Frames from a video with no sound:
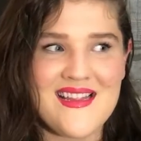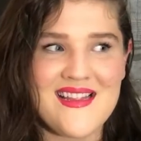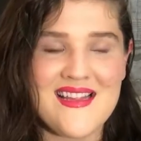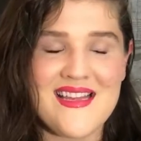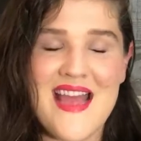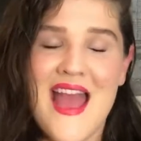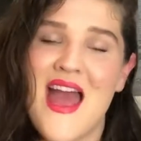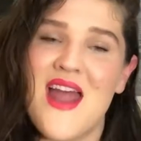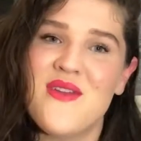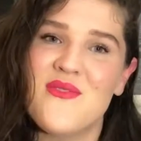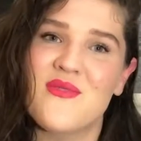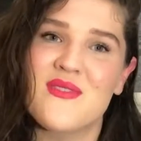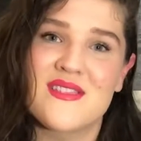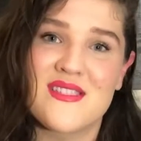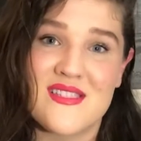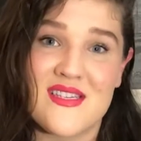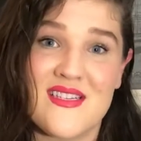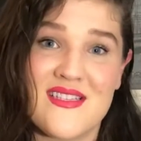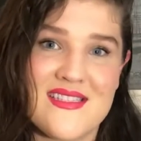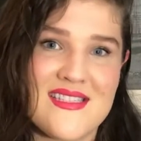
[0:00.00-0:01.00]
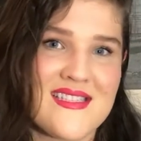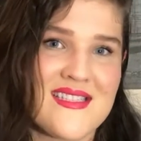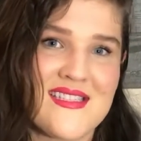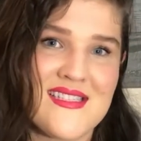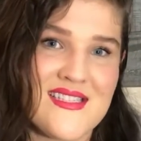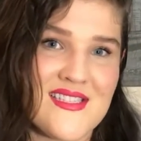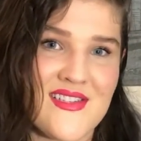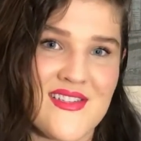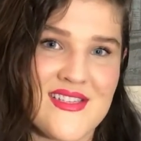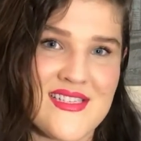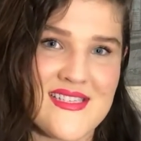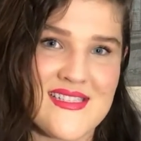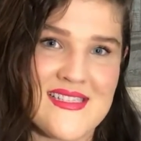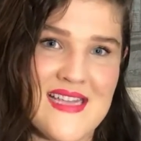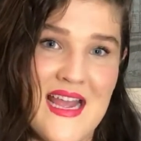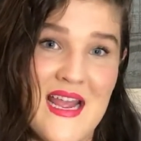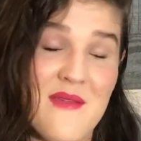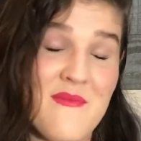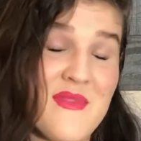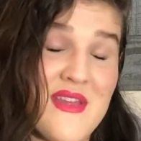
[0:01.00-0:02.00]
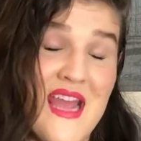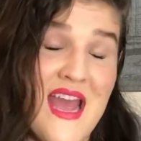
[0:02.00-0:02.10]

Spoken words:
The end result is still the same.